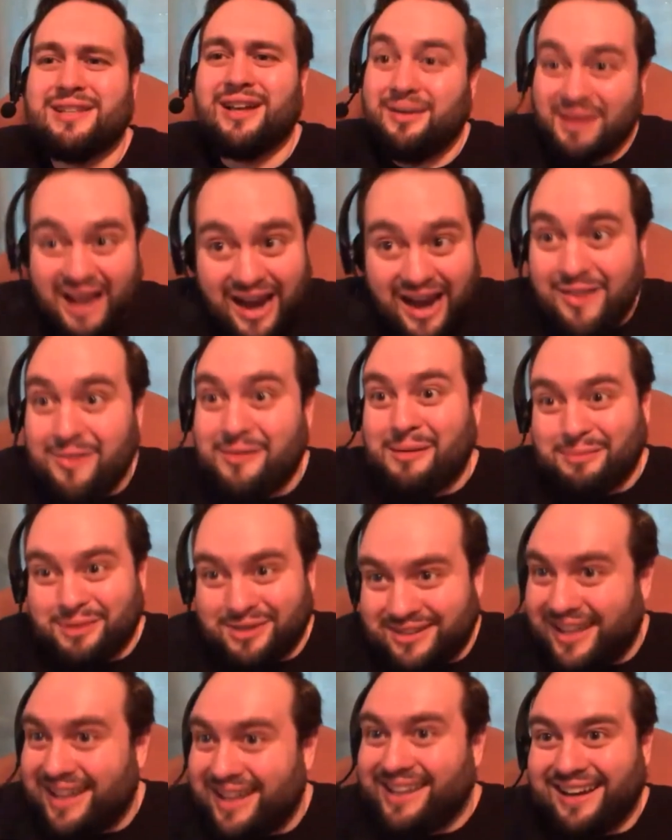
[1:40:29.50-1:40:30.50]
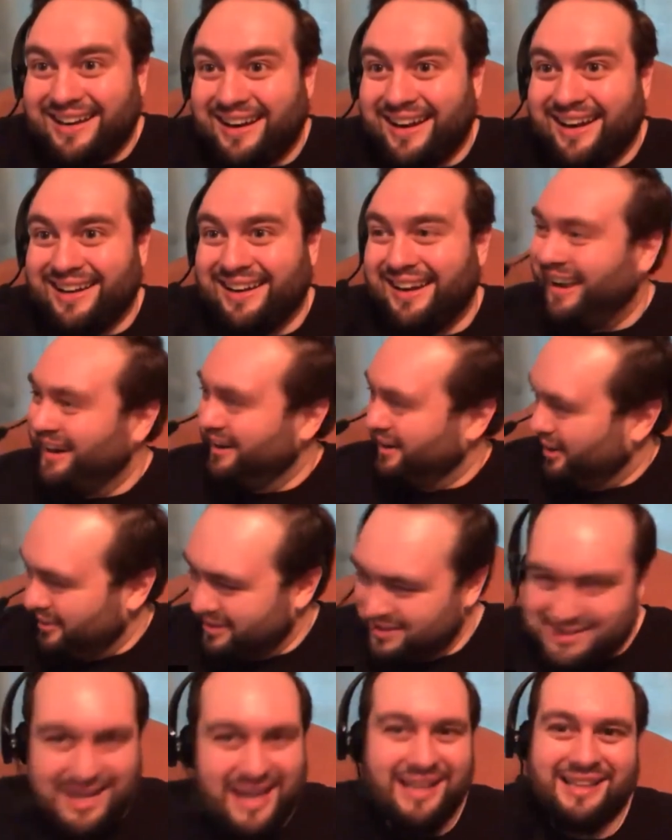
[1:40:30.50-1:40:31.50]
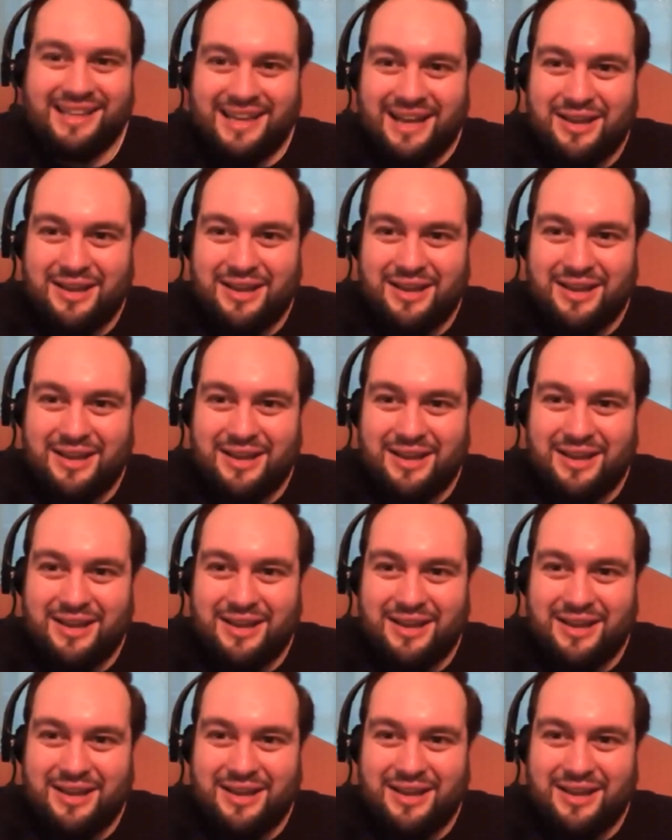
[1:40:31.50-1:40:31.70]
hell. I remember thinking that. I know exactly